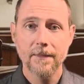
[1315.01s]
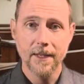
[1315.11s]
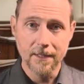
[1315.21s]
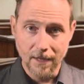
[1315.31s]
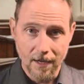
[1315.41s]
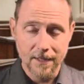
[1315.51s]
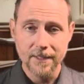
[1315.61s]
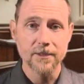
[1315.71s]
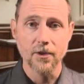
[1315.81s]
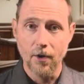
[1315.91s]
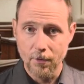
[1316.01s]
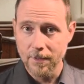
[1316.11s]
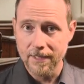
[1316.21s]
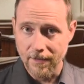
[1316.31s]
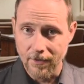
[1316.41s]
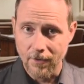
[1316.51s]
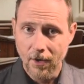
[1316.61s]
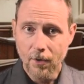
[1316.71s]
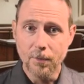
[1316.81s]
The God is already there.